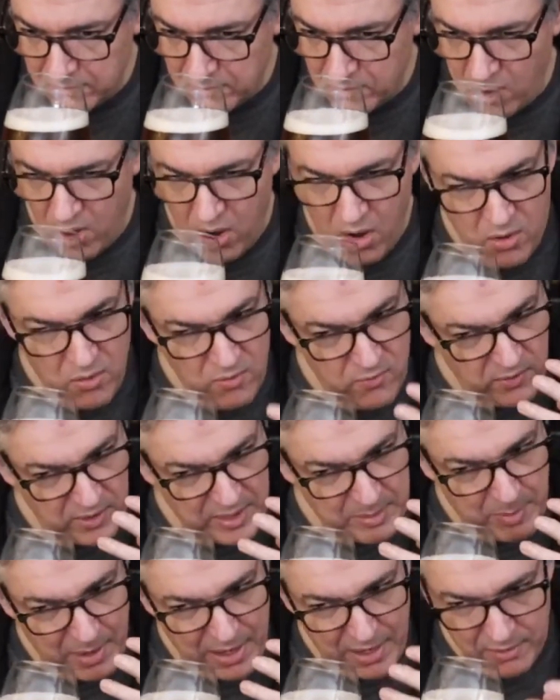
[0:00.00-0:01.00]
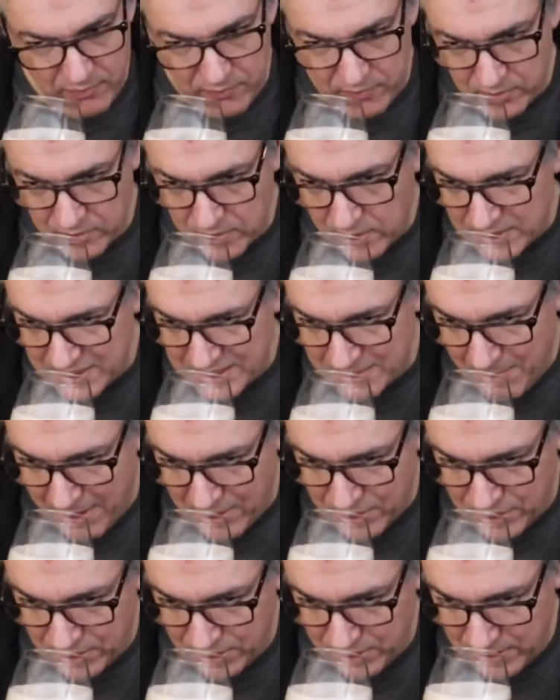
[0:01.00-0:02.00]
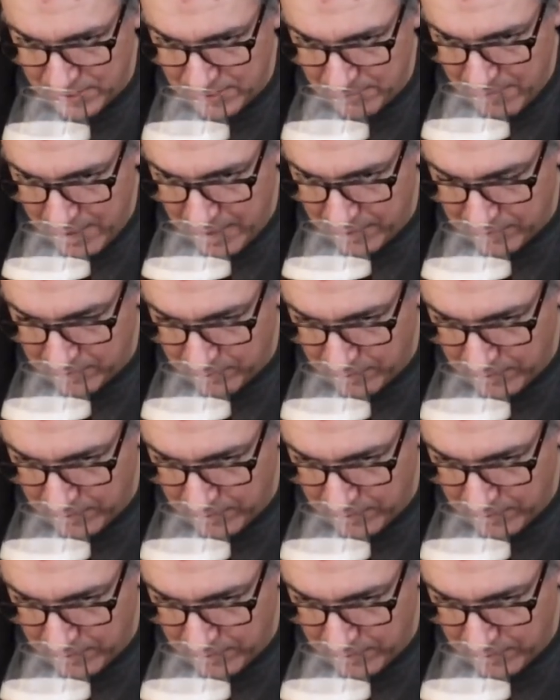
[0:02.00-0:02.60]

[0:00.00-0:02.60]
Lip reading: Not overly powerful, not smashing in the mouth,